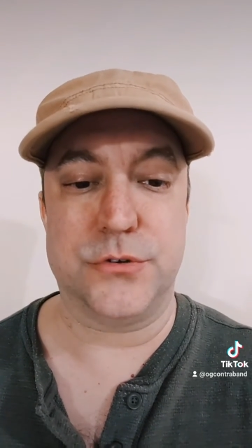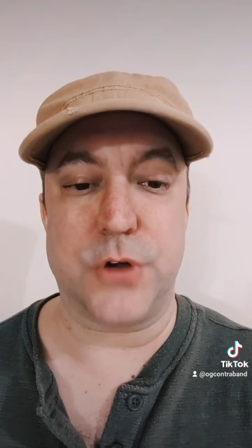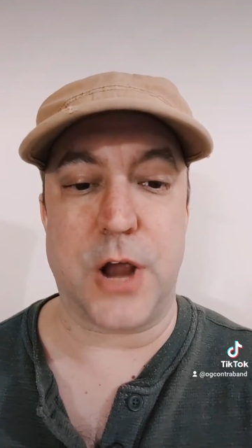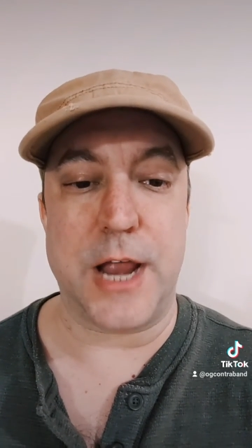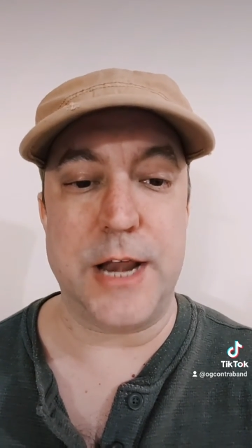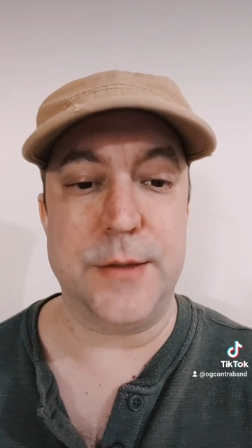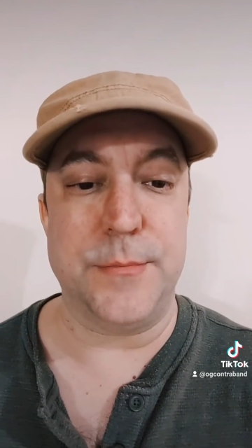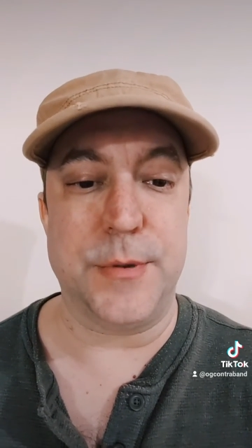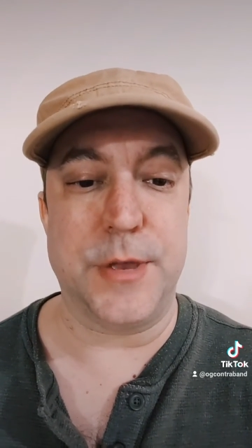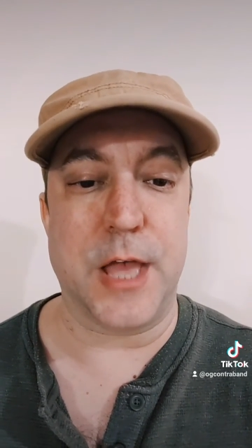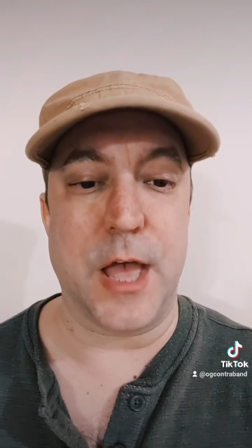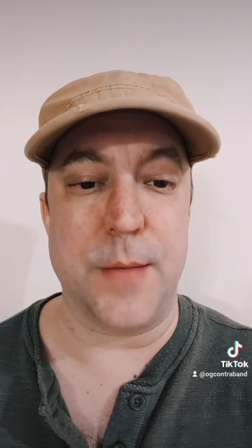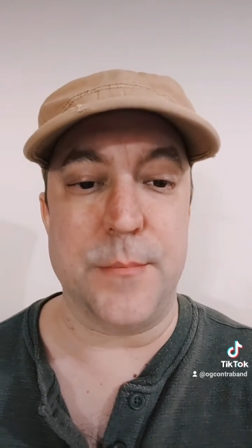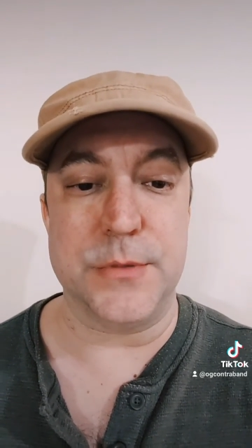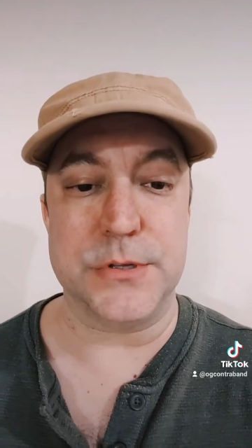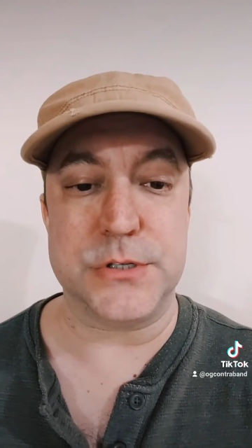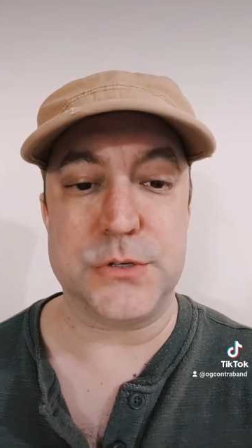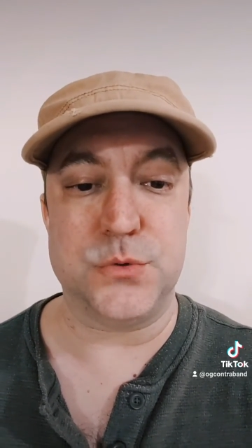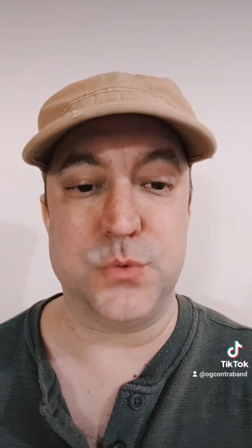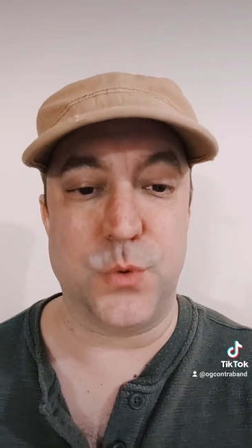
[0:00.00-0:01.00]
try to become
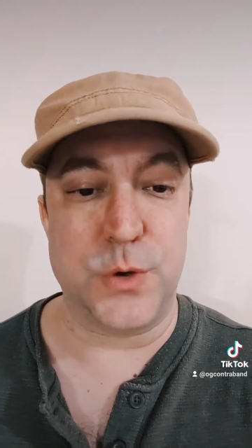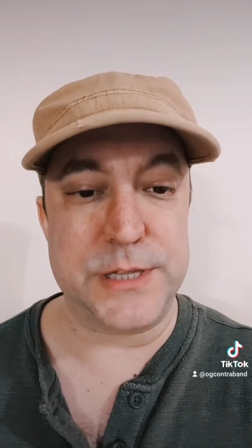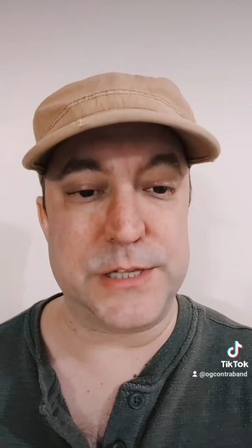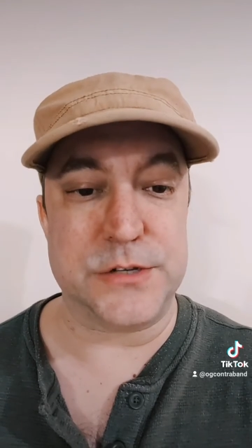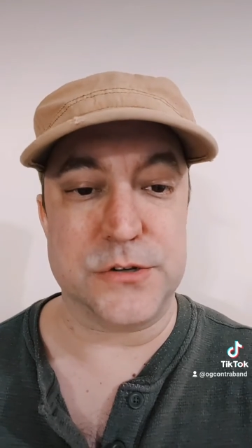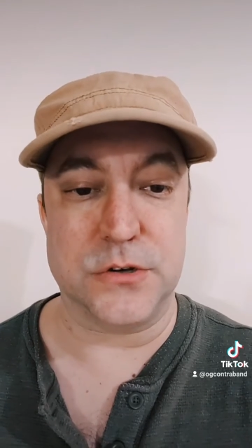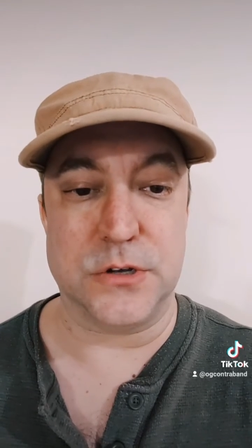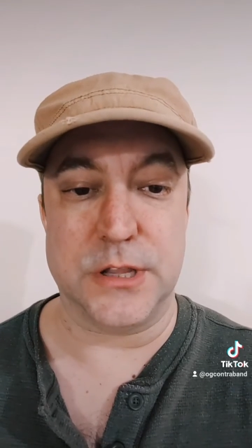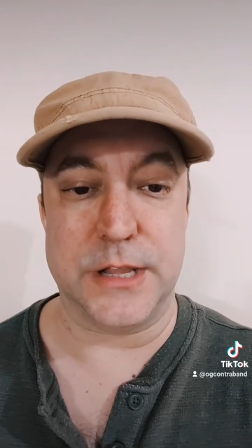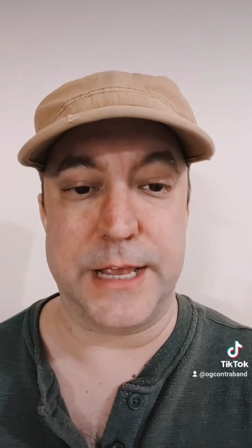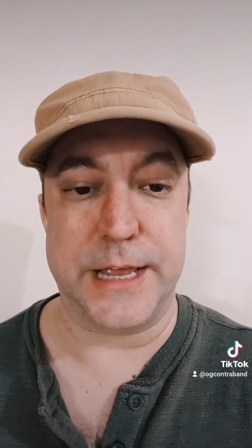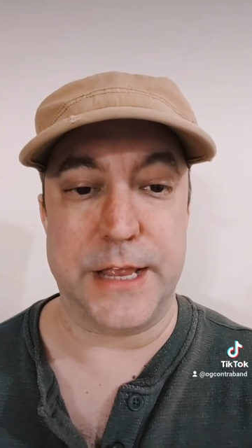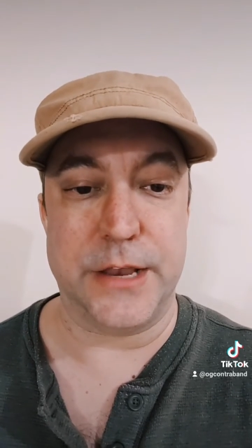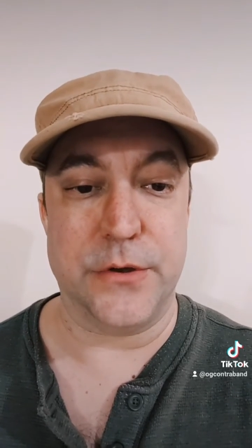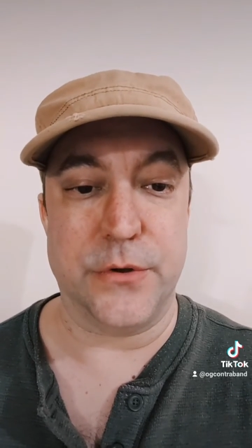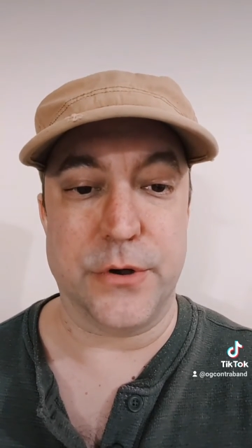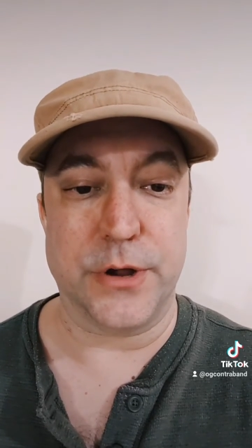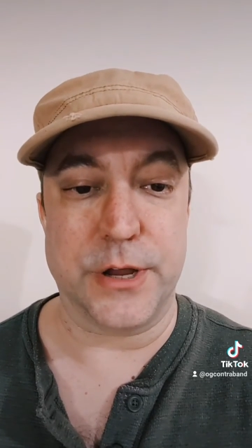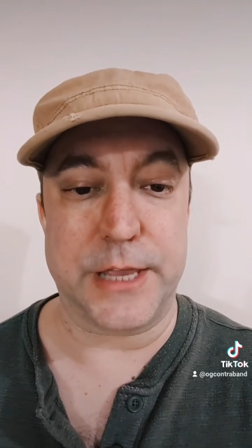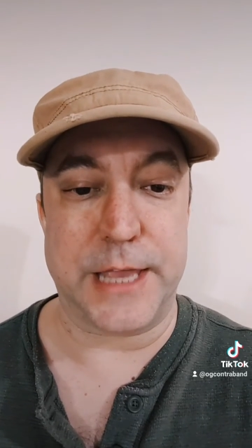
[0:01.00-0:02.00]
a
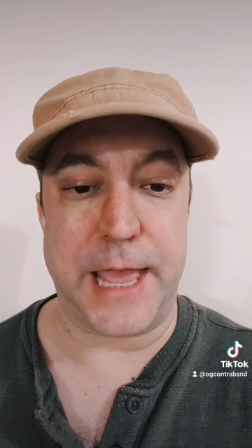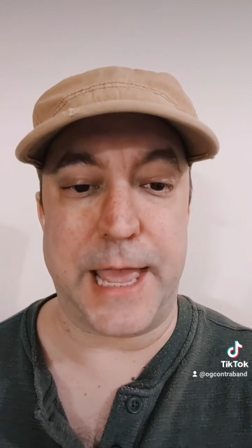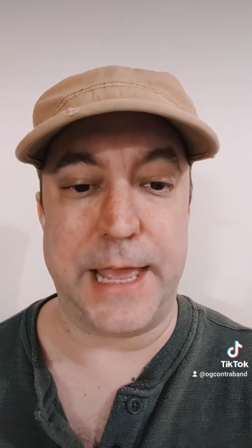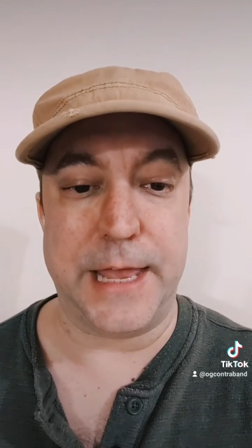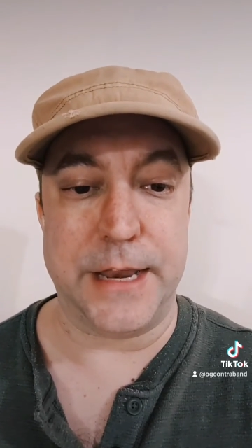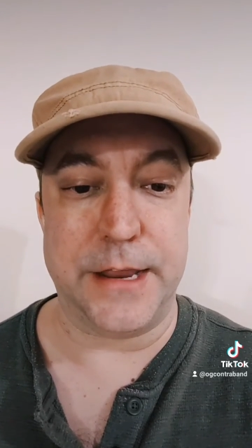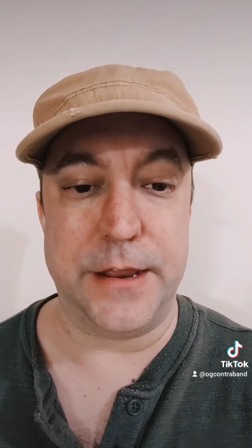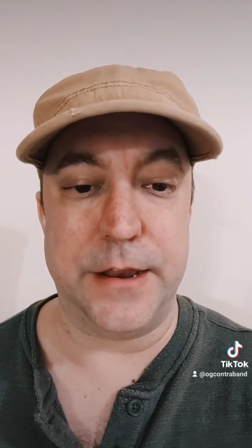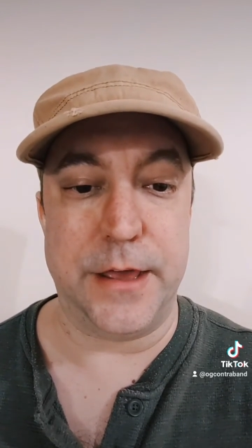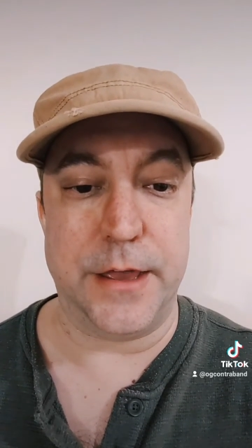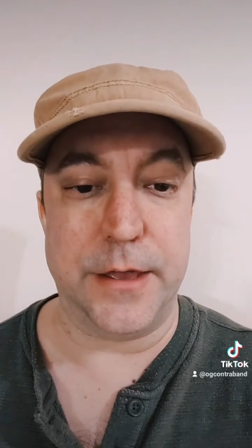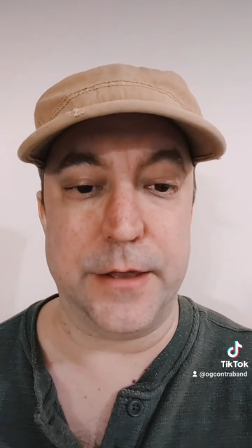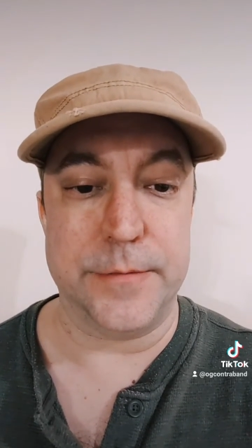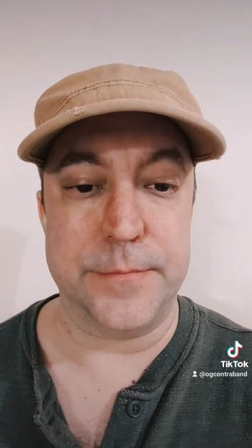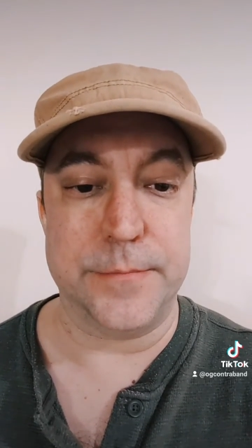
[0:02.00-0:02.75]
Switzerland or a Canada.